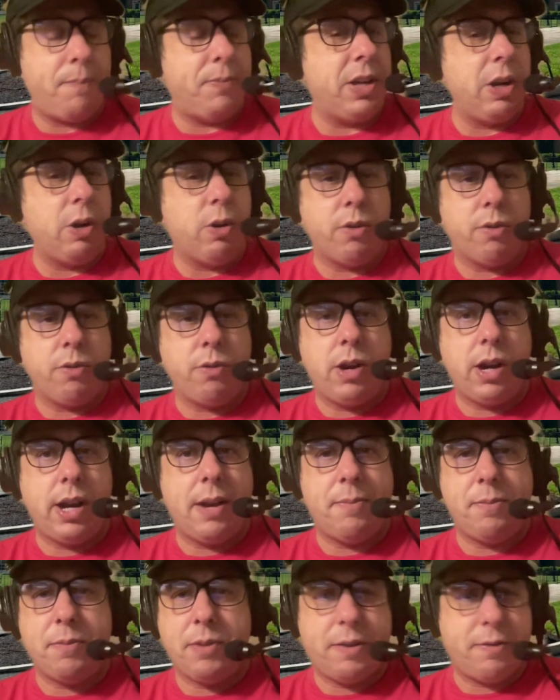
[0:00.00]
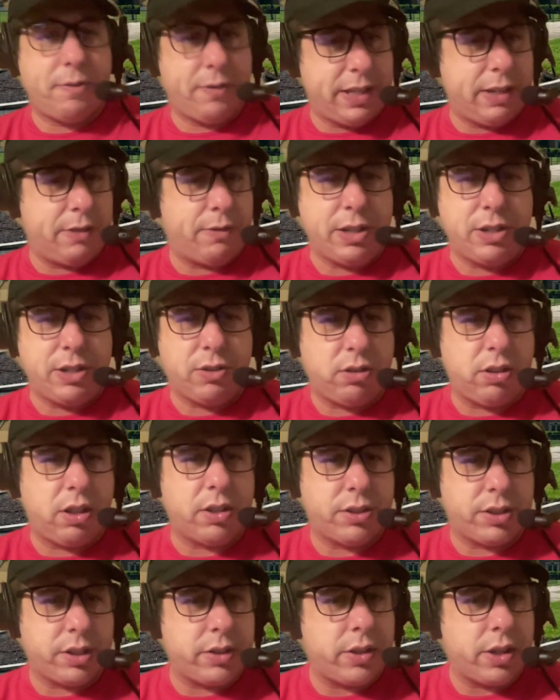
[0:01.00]
or I think Rachel
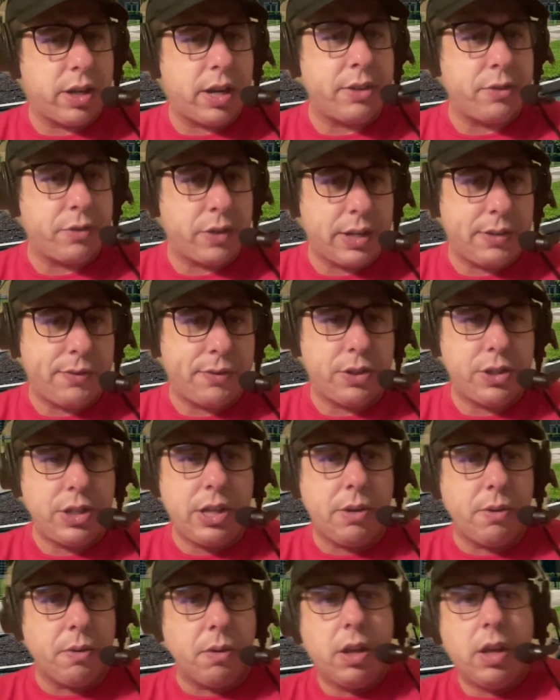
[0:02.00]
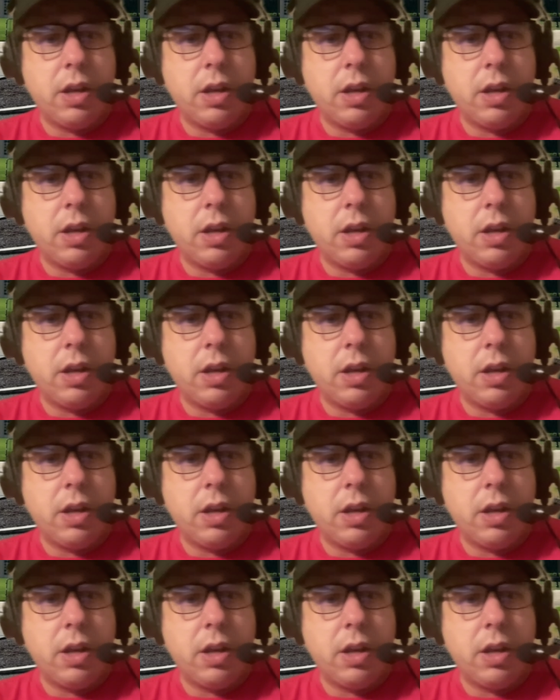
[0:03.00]
Clark's a transfer too.